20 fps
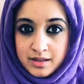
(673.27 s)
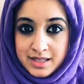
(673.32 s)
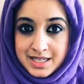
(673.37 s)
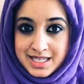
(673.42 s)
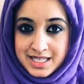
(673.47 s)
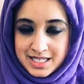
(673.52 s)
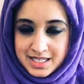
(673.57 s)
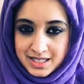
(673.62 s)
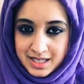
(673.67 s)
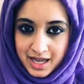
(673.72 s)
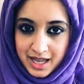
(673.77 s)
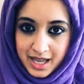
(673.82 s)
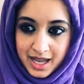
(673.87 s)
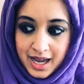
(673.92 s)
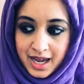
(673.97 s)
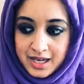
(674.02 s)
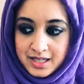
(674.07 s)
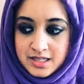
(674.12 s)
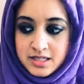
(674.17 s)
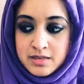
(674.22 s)
The desire
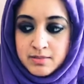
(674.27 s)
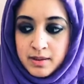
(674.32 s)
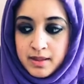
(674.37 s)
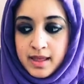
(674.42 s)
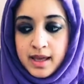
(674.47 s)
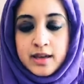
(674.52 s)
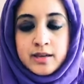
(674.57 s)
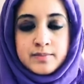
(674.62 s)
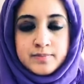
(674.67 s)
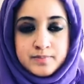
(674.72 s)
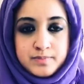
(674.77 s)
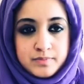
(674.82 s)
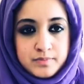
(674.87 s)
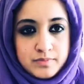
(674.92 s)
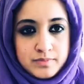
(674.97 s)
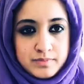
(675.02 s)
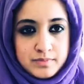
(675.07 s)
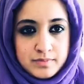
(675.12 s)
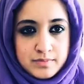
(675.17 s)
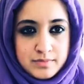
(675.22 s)
has to be there.
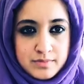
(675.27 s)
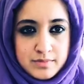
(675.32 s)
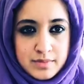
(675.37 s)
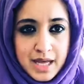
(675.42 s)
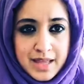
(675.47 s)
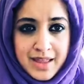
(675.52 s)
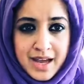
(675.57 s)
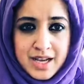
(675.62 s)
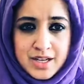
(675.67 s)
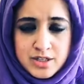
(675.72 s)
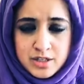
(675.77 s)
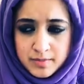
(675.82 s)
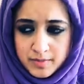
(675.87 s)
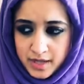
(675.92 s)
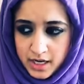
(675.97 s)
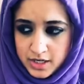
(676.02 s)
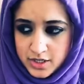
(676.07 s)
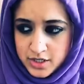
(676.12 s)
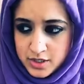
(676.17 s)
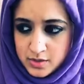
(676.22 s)
And that is something
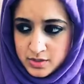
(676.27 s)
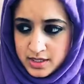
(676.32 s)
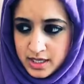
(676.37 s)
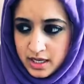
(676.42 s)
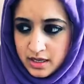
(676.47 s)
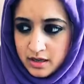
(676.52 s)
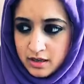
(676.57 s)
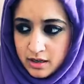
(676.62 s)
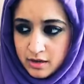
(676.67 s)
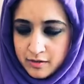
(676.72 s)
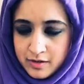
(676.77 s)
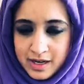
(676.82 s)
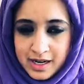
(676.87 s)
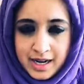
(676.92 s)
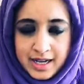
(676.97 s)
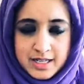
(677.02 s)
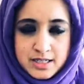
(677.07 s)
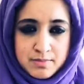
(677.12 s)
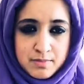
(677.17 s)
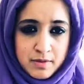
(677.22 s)
I do tell a lot of
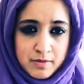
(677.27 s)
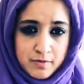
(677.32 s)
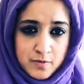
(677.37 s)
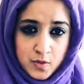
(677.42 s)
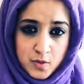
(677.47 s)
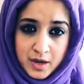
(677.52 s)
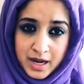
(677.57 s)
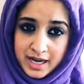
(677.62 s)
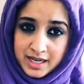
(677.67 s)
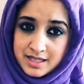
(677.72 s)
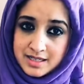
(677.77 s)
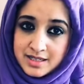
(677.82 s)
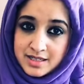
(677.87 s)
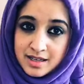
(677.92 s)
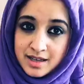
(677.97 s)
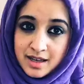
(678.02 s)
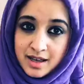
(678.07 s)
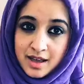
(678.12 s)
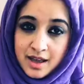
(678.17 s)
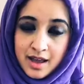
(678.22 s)
clients beforehand.
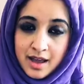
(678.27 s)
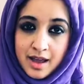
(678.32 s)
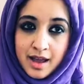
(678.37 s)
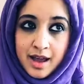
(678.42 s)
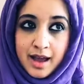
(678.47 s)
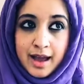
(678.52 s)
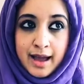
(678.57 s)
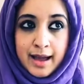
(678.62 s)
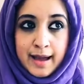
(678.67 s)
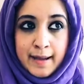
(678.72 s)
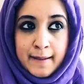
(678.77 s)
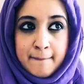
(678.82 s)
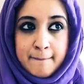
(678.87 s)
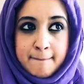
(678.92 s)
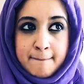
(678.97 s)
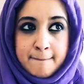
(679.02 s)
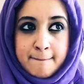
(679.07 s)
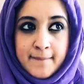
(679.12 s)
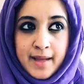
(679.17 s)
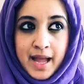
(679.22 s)

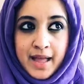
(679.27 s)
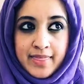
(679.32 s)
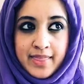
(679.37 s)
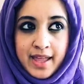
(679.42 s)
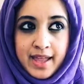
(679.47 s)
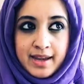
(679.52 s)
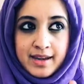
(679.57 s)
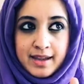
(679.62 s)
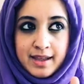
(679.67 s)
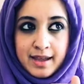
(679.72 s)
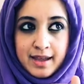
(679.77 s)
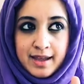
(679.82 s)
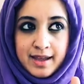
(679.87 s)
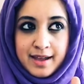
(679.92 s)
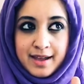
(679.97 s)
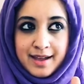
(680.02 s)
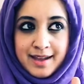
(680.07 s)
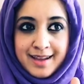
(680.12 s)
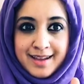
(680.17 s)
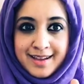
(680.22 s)
And then
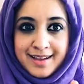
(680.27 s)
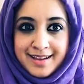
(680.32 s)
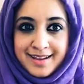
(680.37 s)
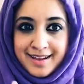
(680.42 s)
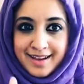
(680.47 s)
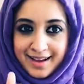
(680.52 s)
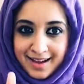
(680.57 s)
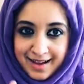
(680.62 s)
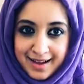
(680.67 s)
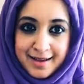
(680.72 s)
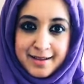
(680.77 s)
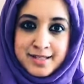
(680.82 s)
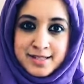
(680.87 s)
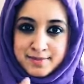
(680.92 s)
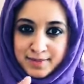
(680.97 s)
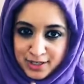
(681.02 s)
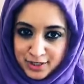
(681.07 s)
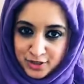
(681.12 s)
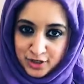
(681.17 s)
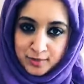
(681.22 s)
it's
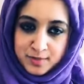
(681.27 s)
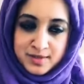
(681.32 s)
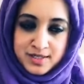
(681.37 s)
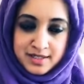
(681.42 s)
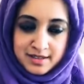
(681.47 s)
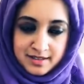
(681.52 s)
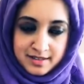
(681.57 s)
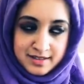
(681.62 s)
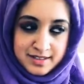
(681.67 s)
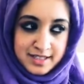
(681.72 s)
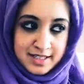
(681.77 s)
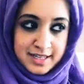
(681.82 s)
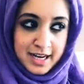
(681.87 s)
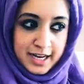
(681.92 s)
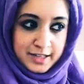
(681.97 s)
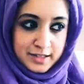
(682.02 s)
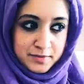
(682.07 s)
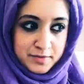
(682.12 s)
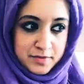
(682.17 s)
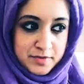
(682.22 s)
my job to
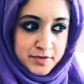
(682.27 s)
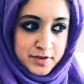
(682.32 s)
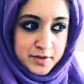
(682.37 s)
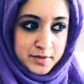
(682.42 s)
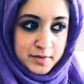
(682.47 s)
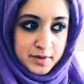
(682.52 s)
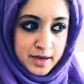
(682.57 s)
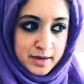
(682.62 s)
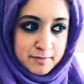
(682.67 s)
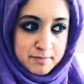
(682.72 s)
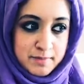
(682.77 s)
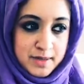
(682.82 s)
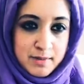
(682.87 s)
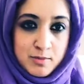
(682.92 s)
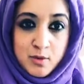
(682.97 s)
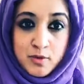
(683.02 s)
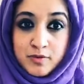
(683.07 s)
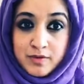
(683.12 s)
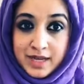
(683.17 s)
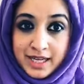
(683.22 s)
guide them through and be
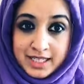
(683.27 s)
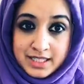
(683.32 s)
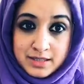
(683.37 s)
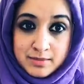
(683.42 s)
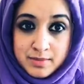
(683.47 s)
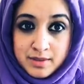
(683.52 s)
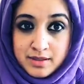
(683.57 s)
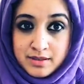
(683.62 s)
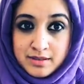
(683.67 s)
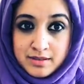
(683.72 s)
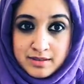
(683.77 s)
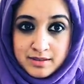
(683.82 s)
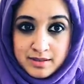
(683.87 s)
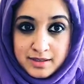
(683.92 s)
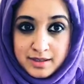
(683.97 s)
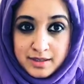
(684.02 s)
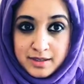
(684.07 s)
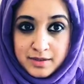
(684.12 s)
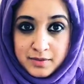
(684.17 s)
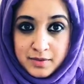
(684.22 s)
more flexible.
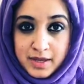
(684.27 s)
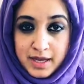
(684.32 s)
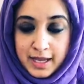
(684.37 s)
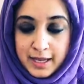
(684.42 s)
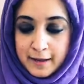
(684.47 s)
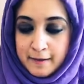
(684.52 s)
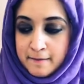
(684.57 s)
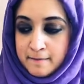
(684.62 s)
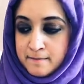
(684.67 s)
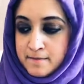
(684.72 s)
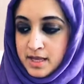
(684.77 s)
Okay?